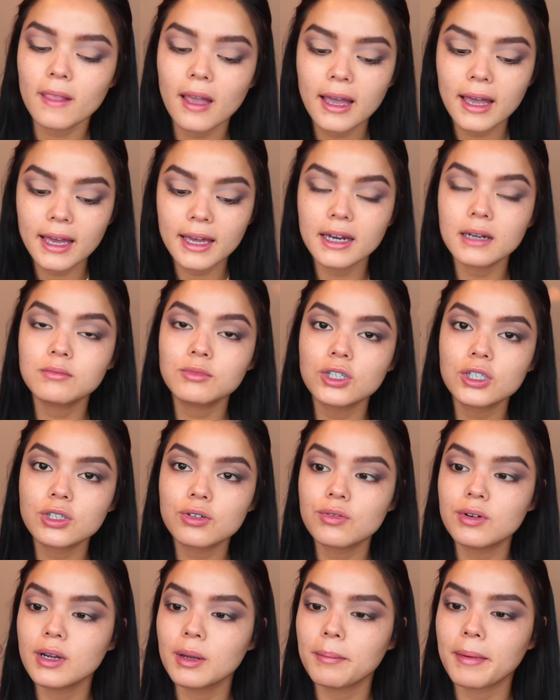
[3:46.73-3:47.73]
And I'm just
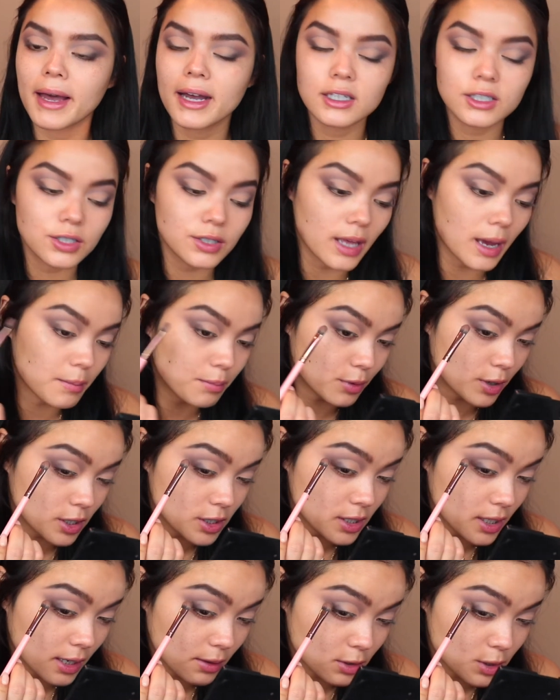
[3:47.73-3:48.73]
going back to that
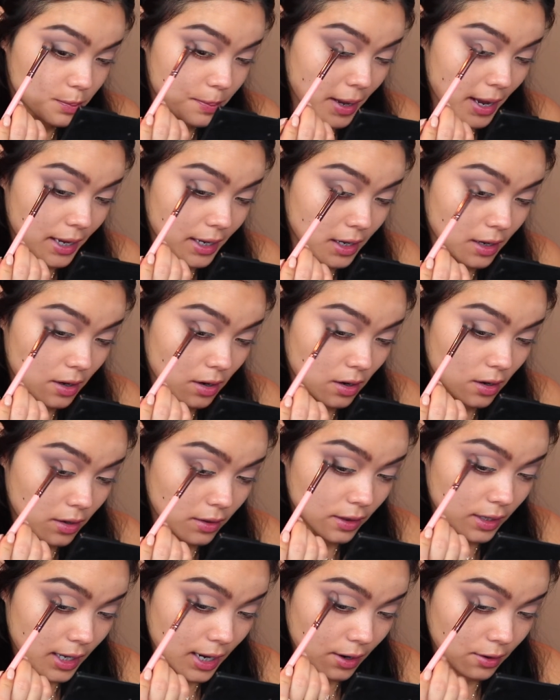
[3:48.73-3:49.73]
brush that I was packing
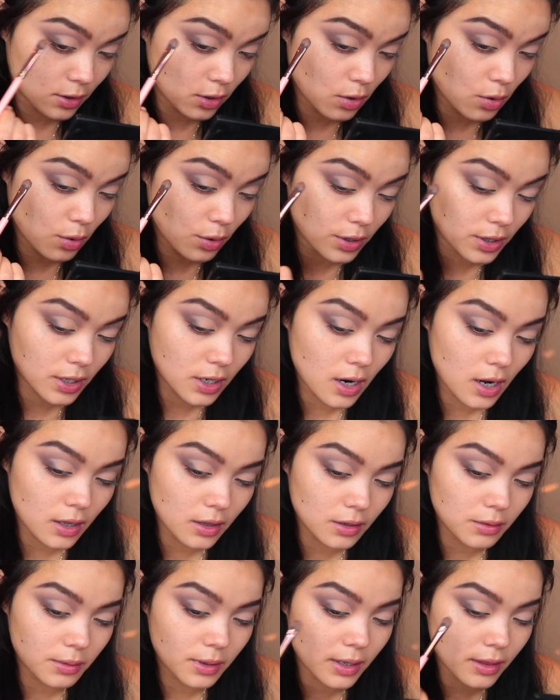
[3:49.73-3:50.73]
on the outer corner
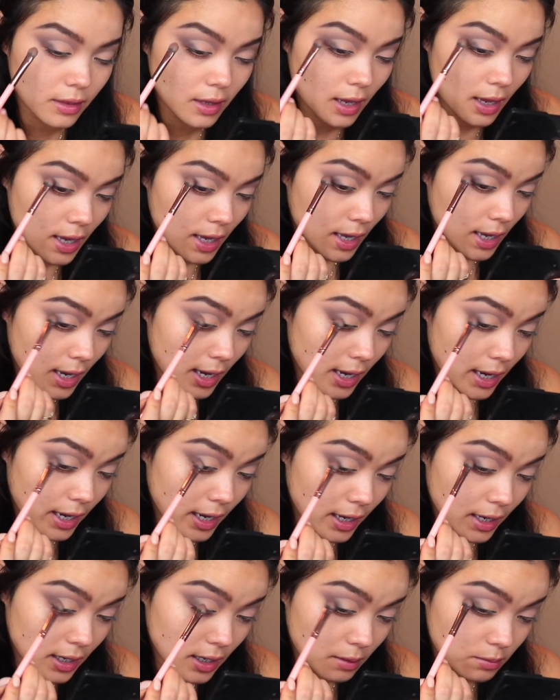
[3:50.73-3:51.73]
color with,
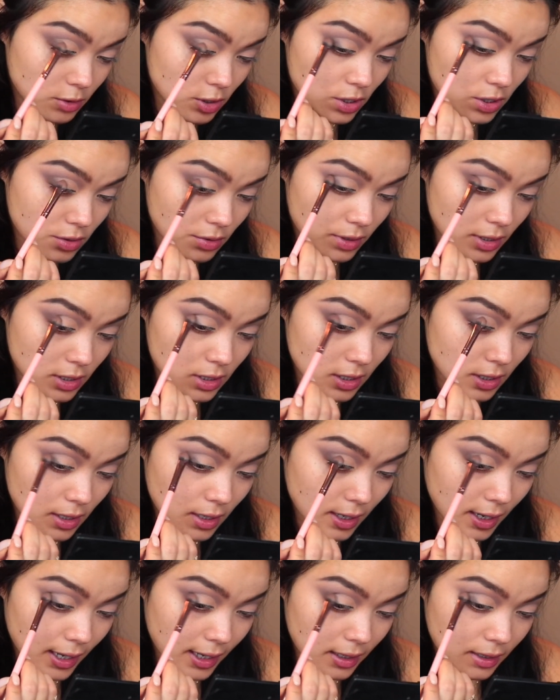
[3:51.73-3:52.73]
and I'm just going to
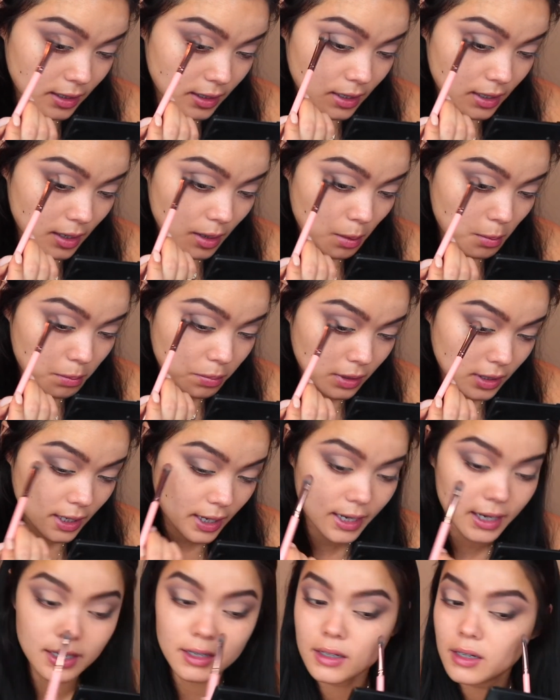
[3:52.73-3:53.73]
lightly
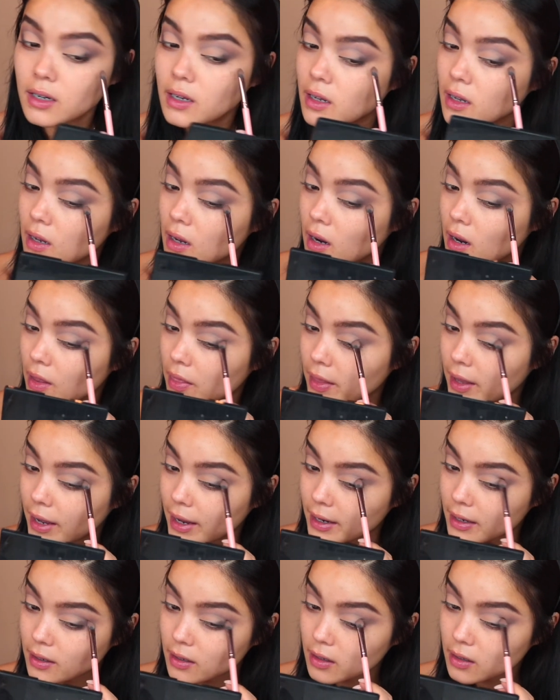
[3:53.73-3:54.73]
blend
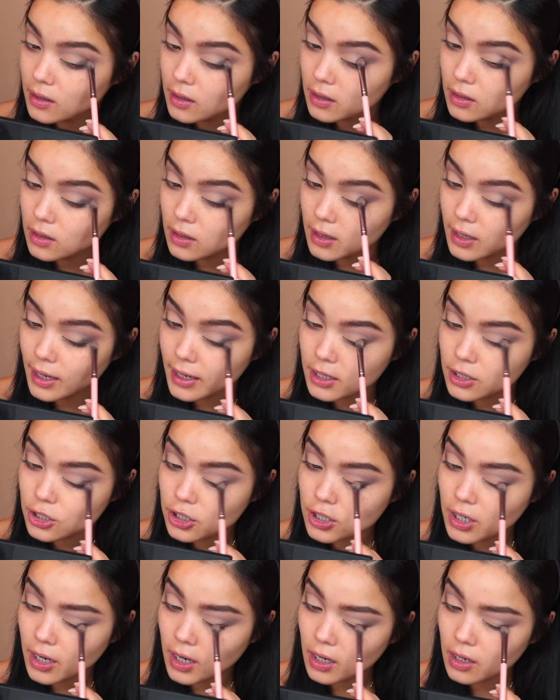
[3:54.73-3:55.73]
that light
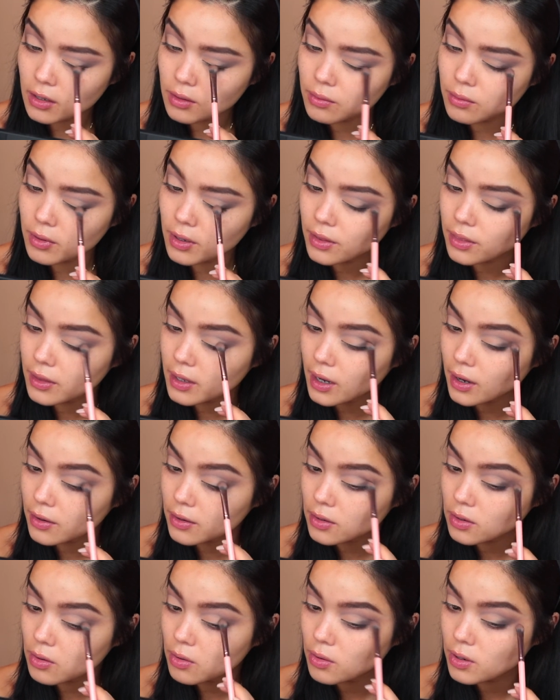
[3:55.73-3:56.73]
shade with the
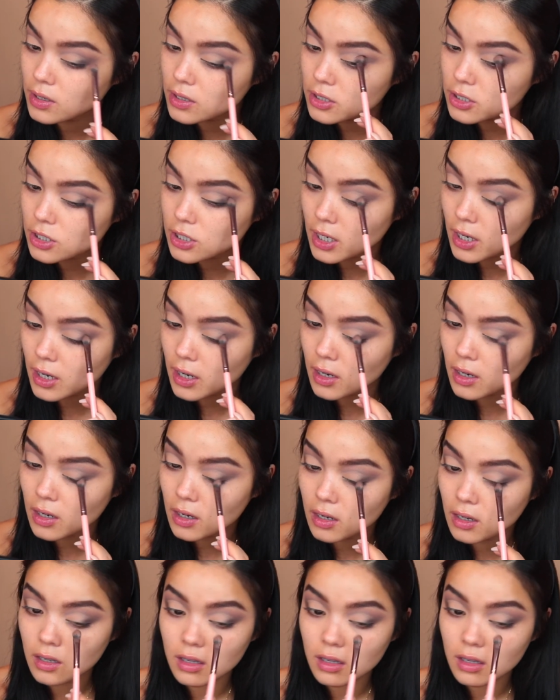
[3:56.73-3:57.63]
outer corner shade.